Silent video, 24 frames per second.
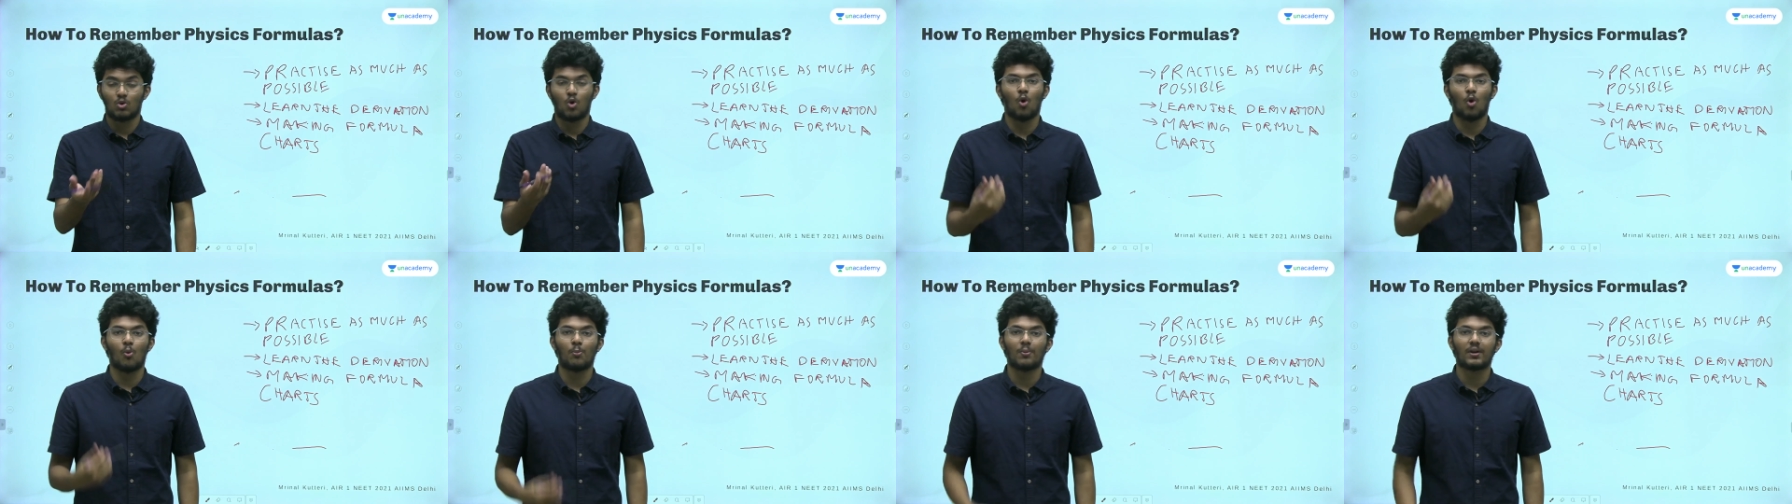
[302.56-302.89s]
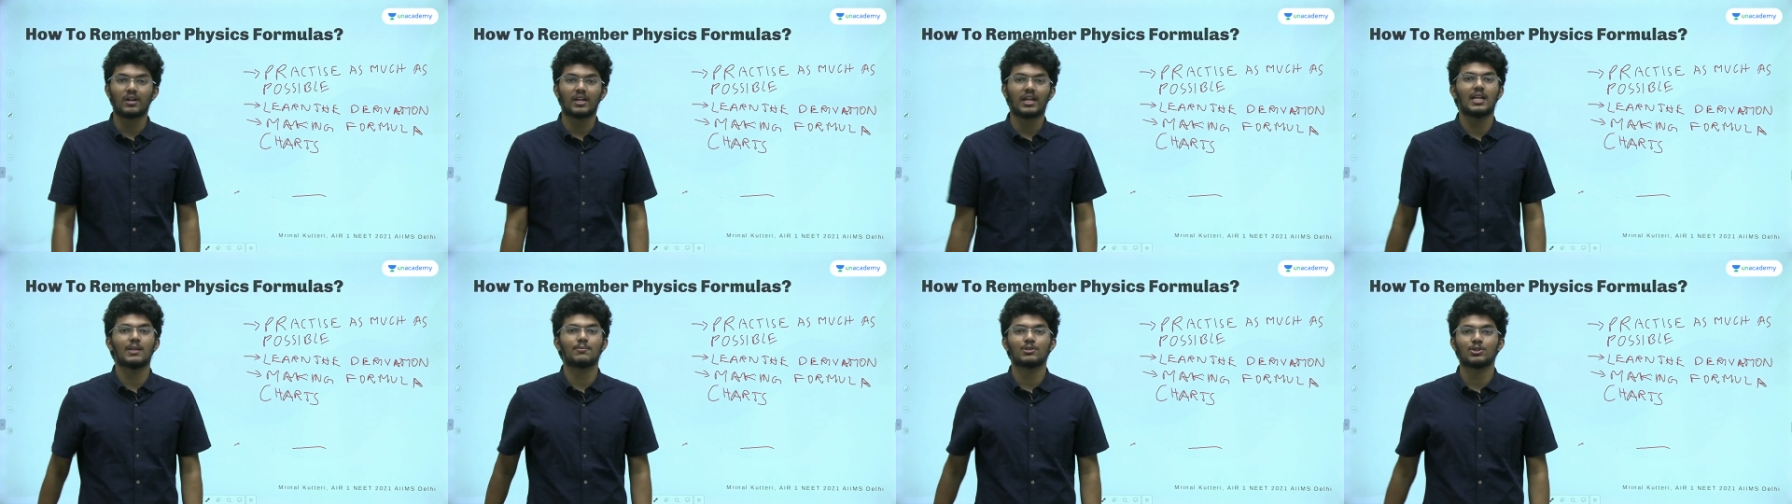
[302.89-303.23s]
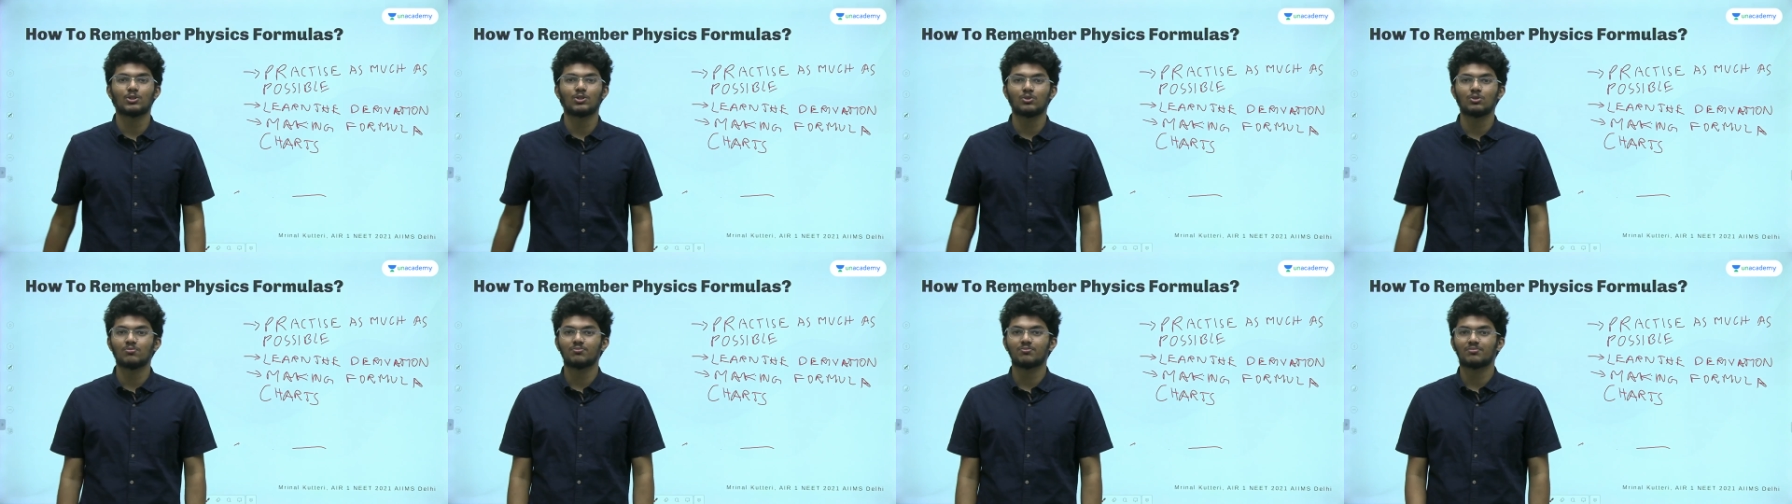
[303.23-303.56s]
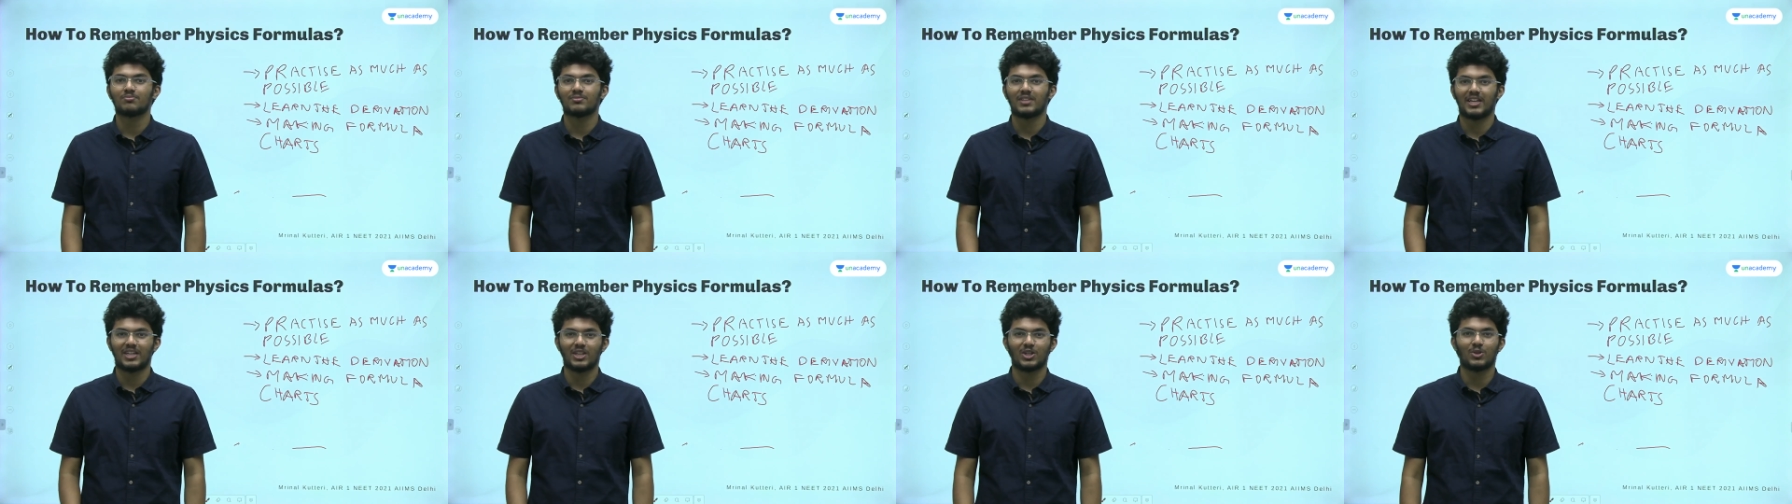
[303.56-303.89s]
hope it helps you.
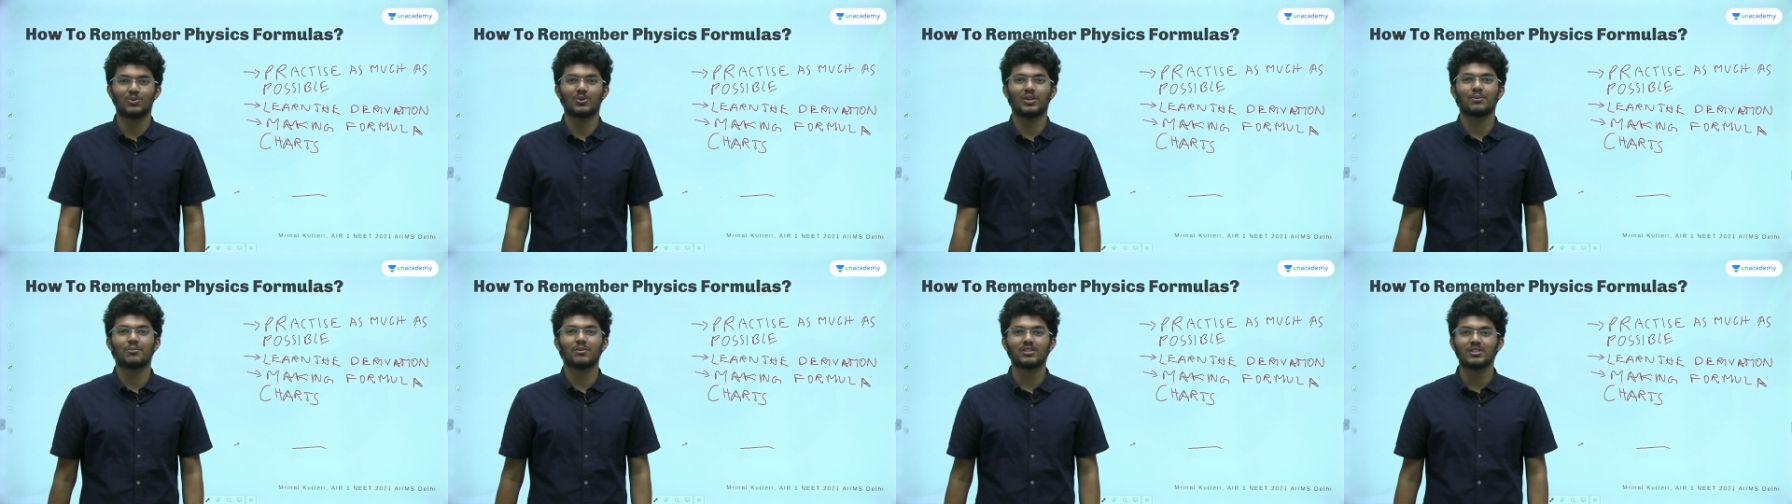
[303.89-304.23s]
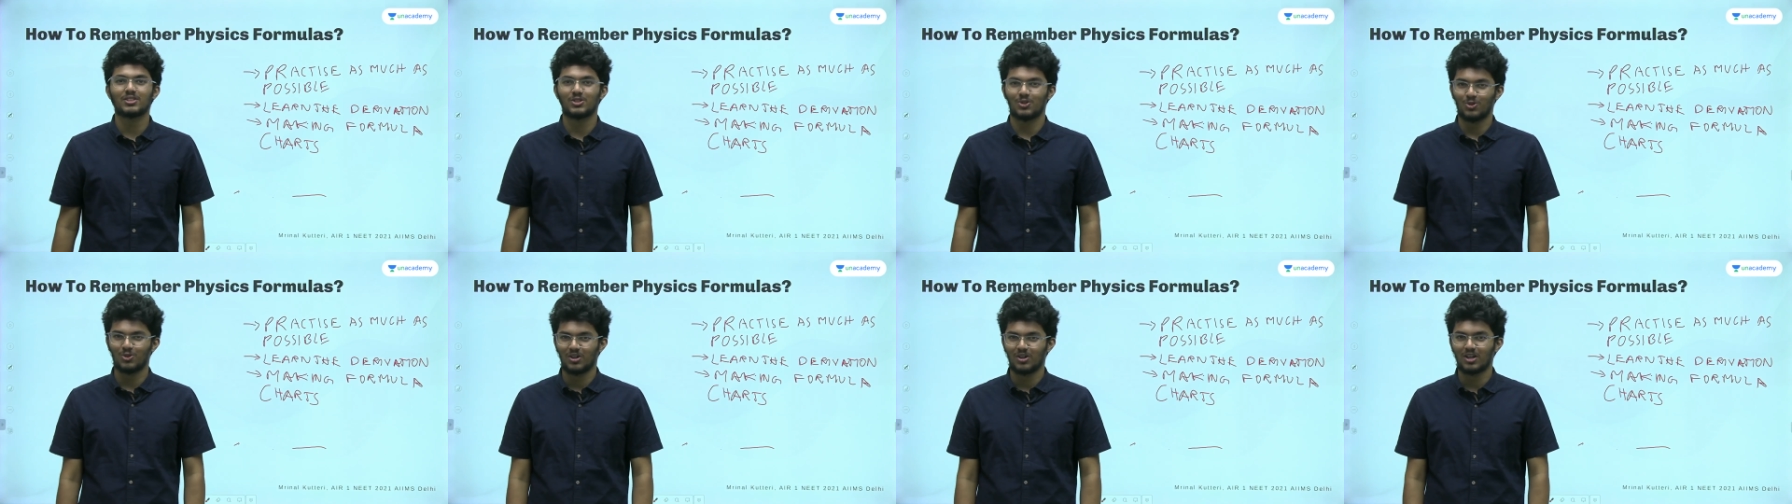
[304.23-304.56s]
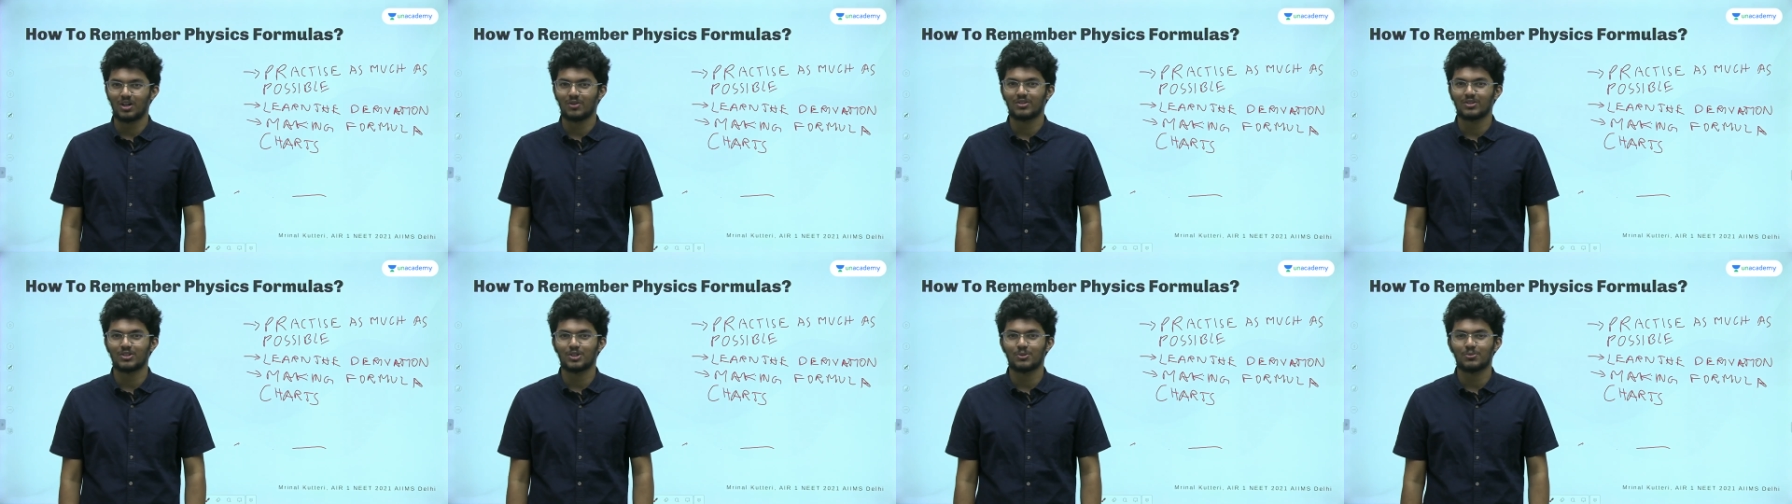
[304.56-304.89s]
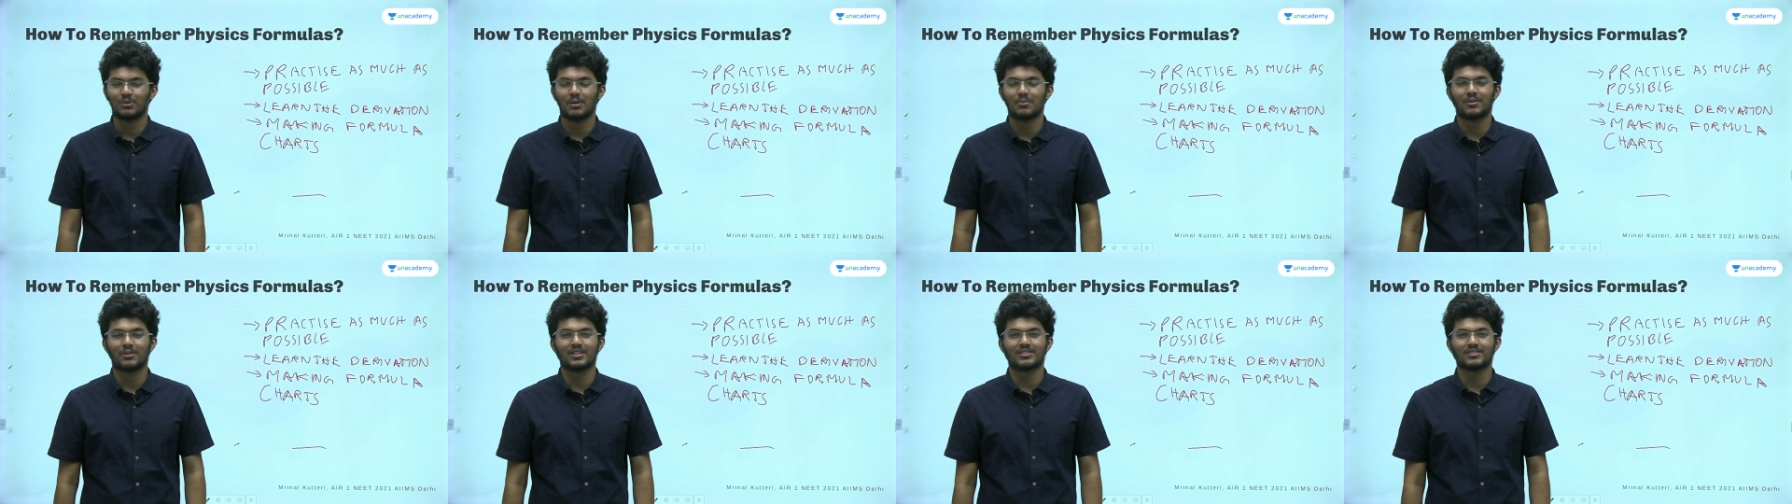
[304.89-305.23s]
Thank you very much. Good luck with your
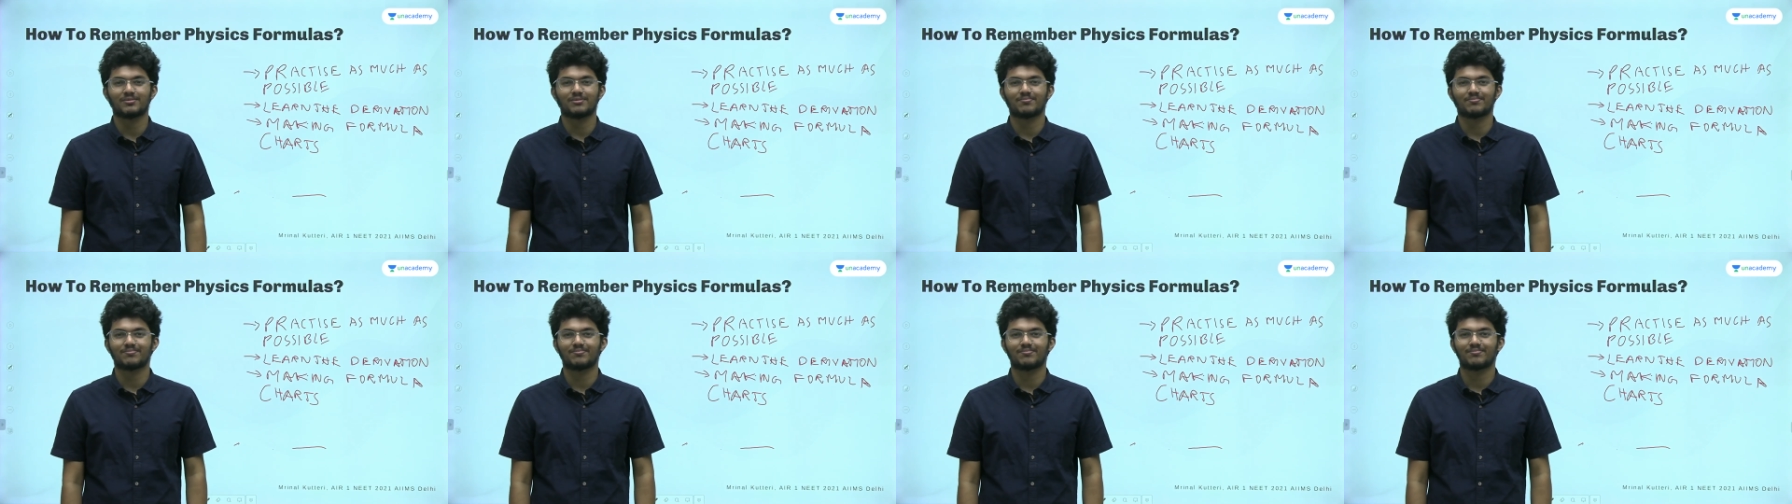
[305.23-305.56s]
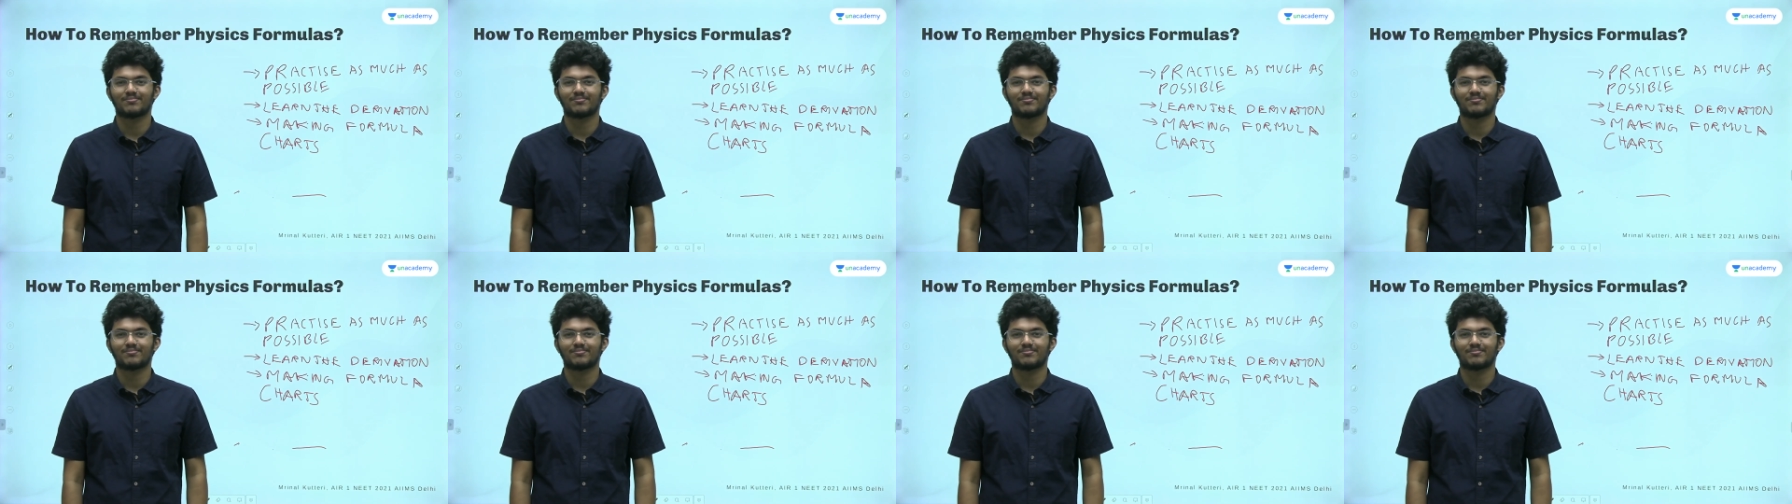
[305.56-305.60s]
preparation.